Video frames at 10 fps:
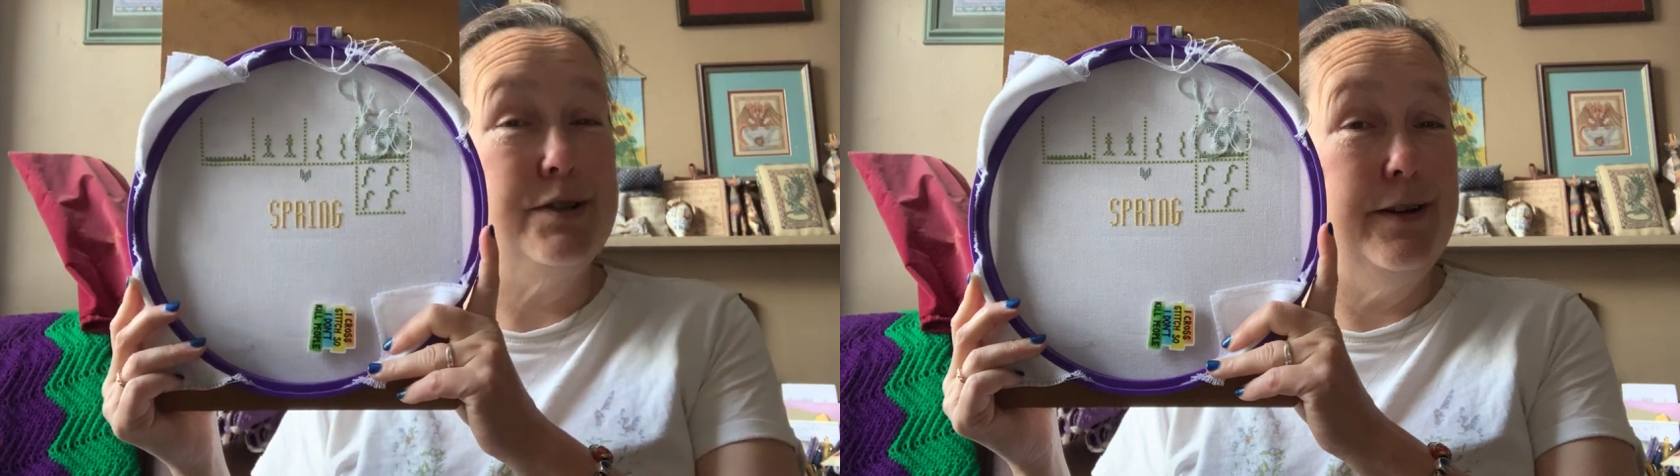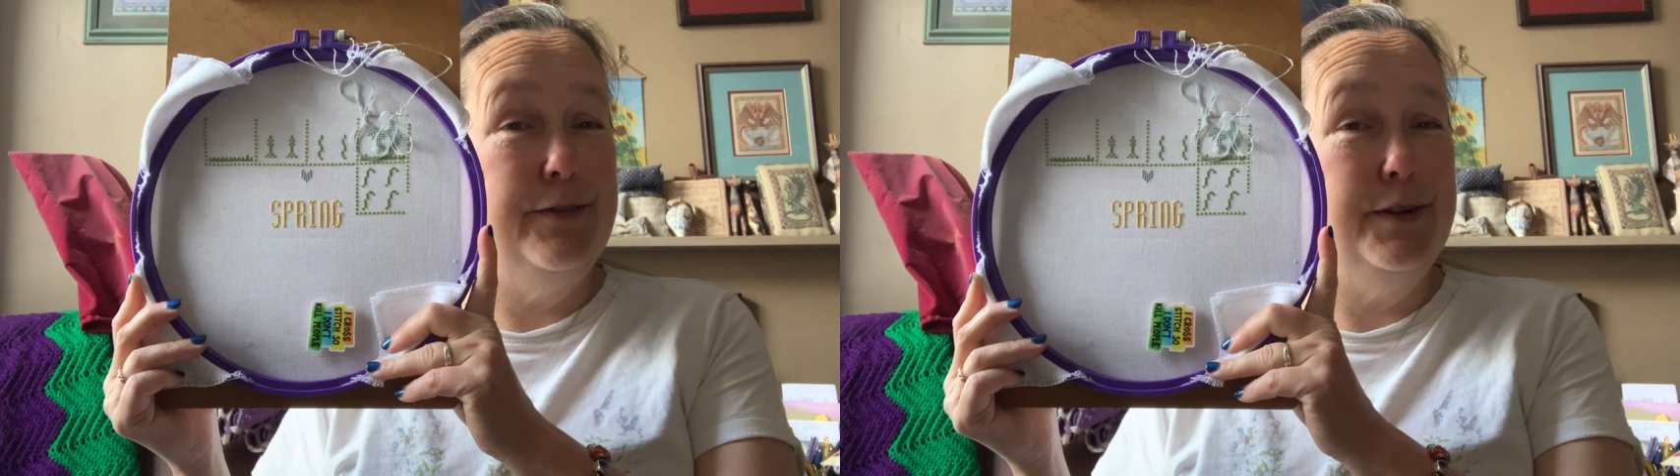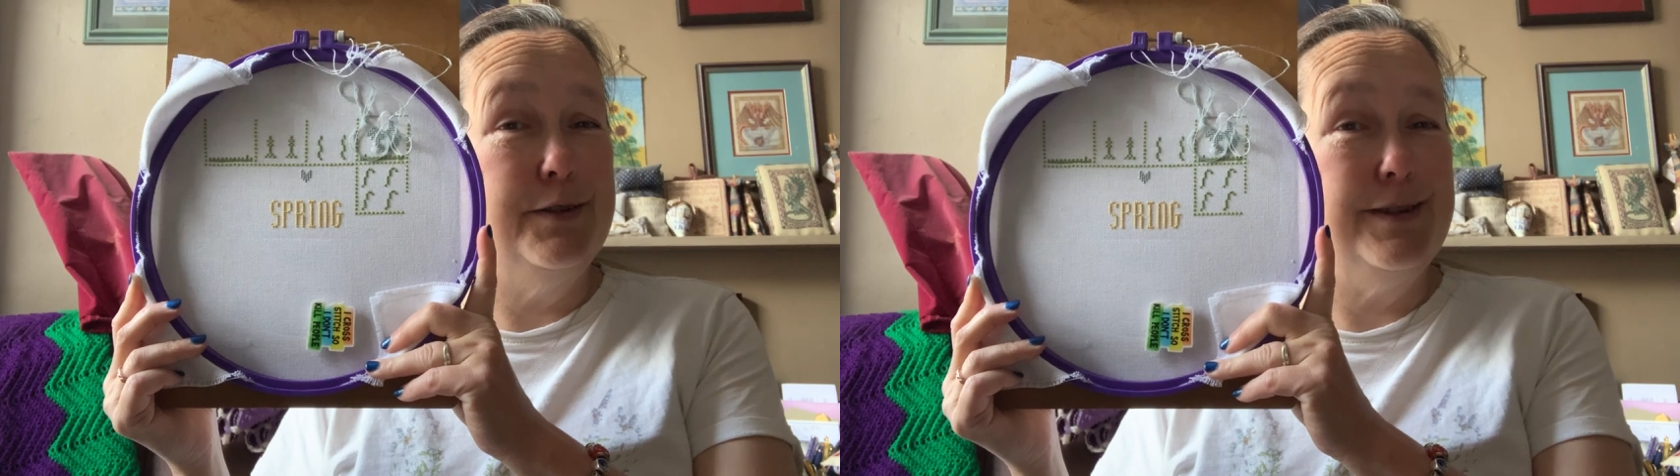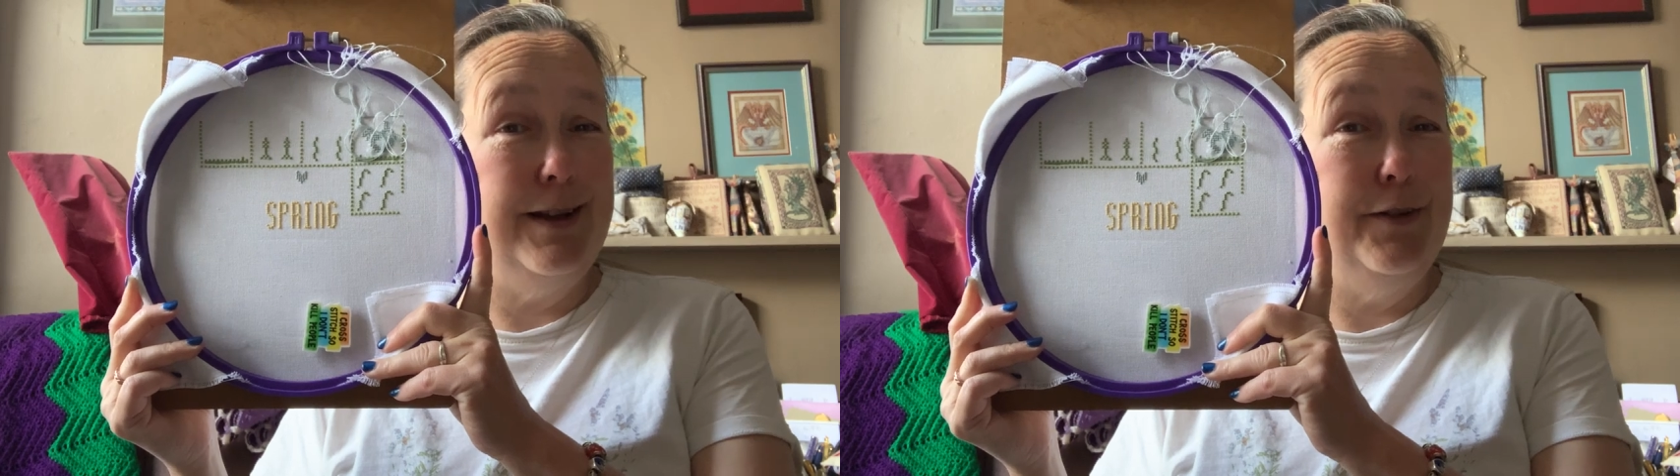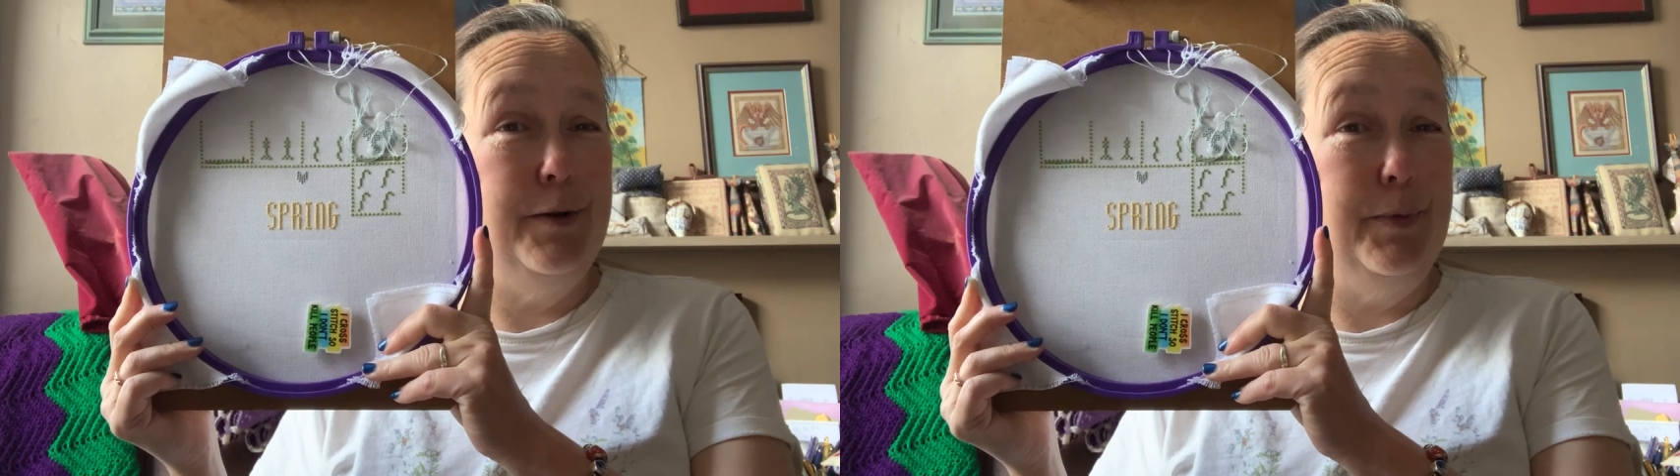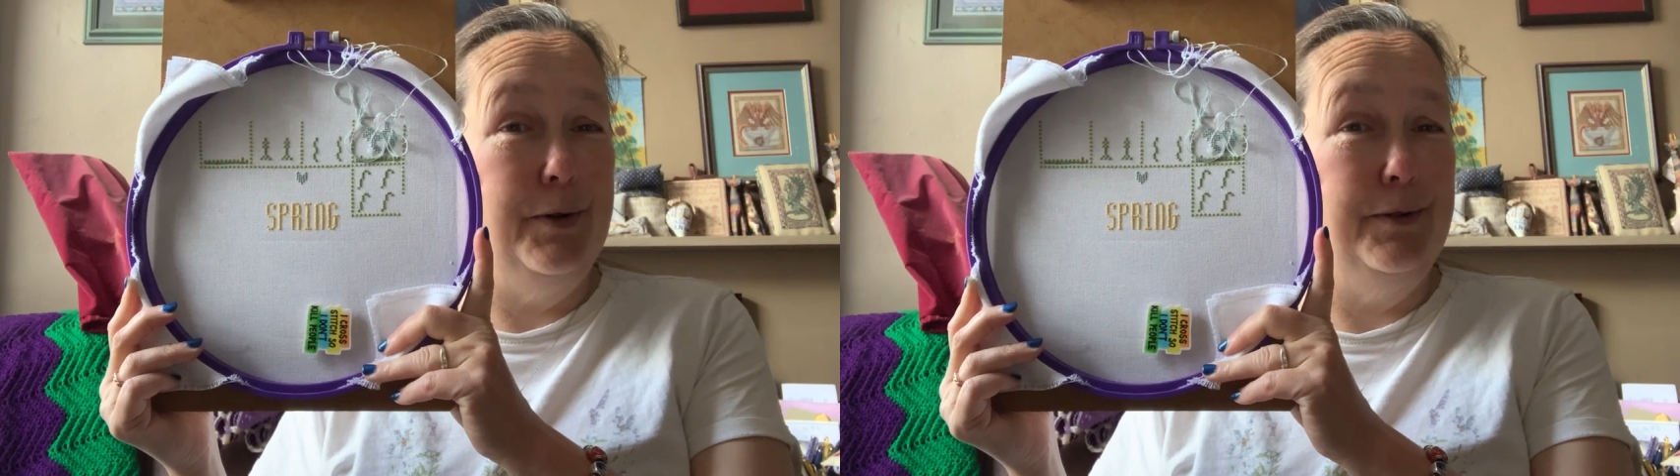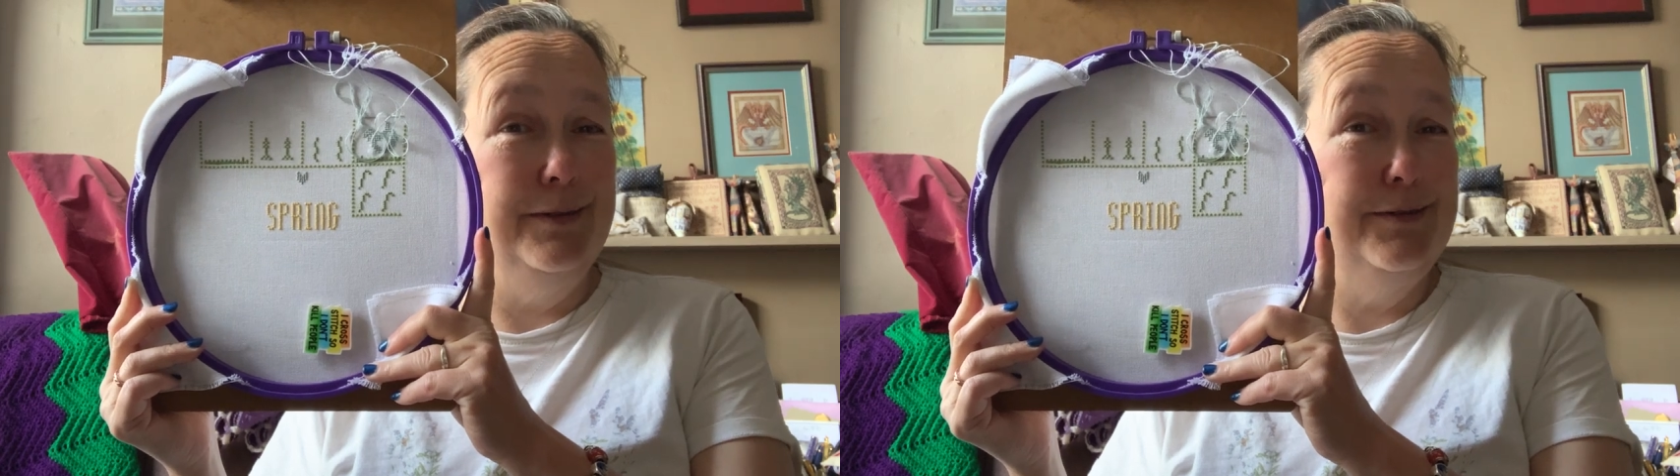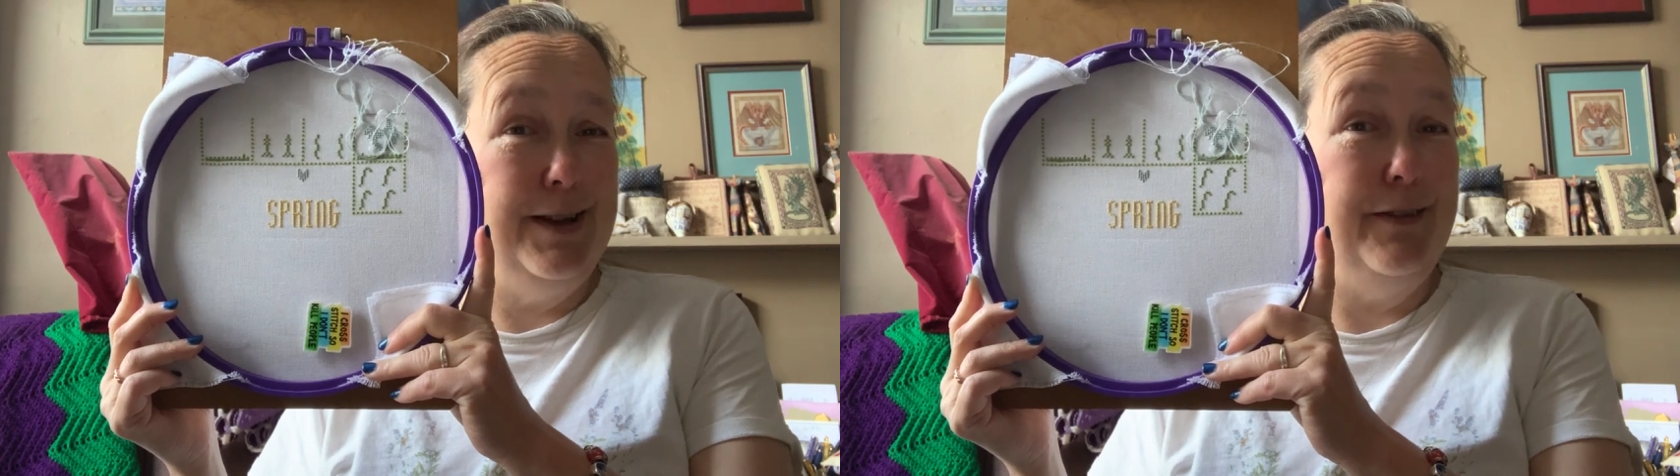having a
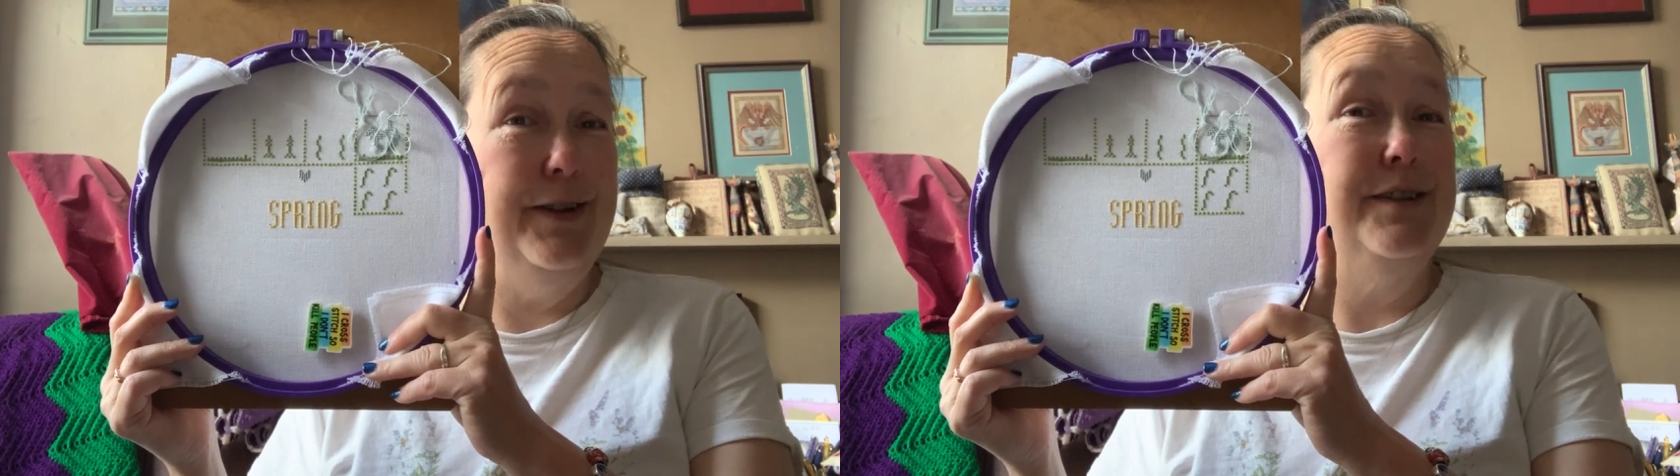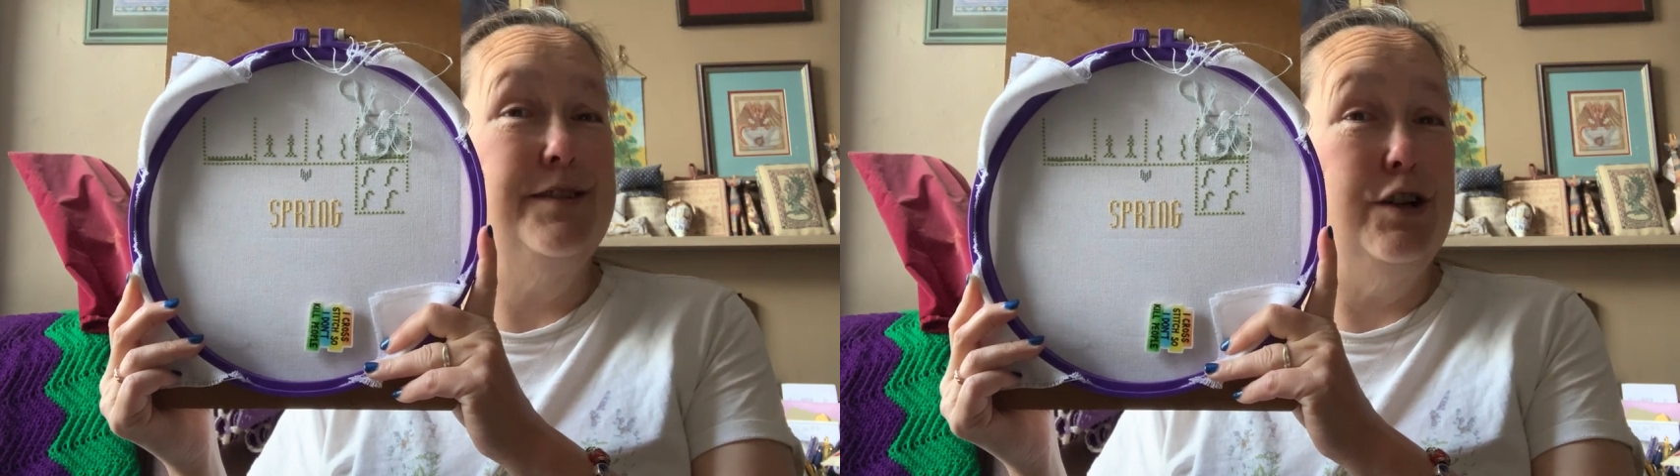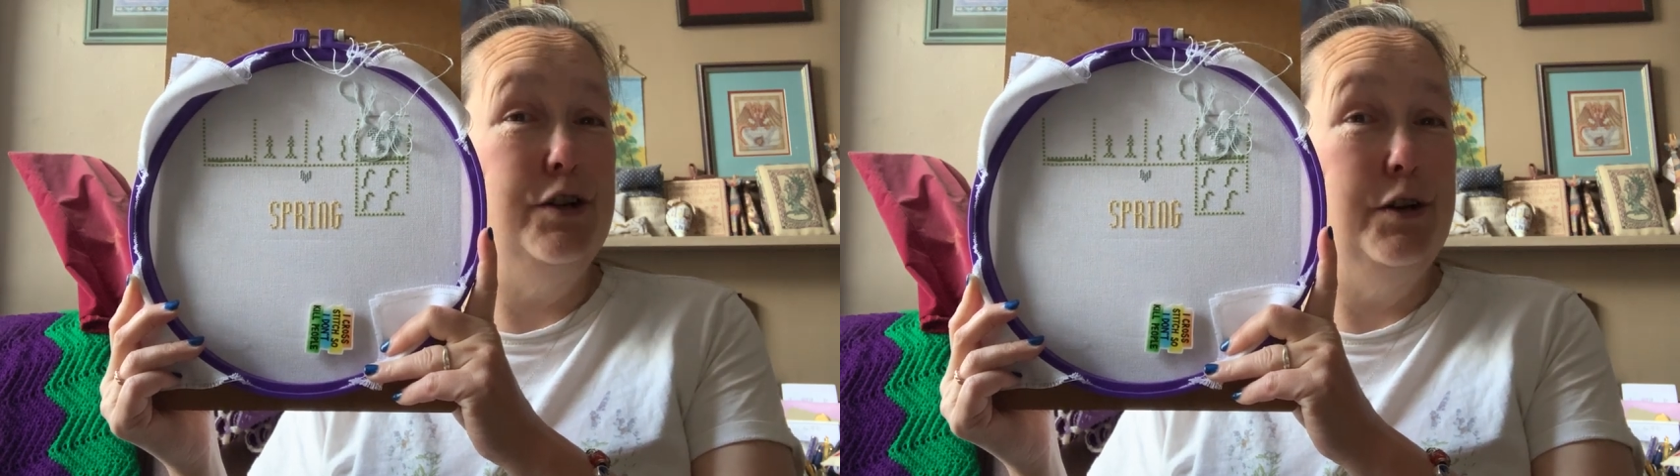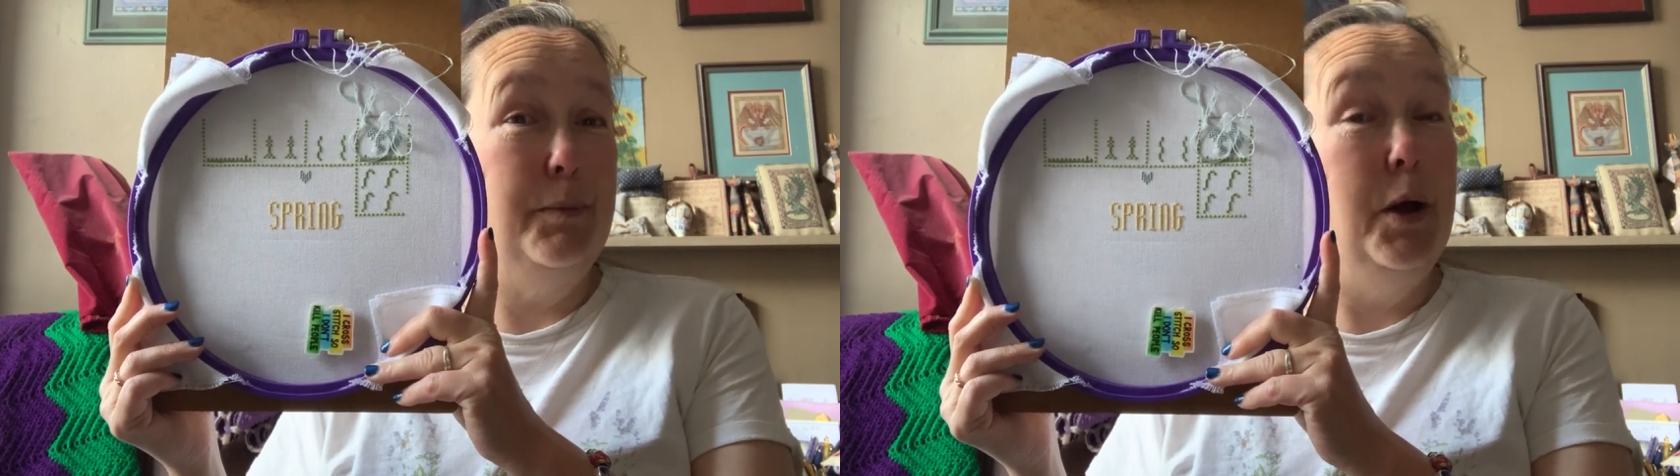slurp,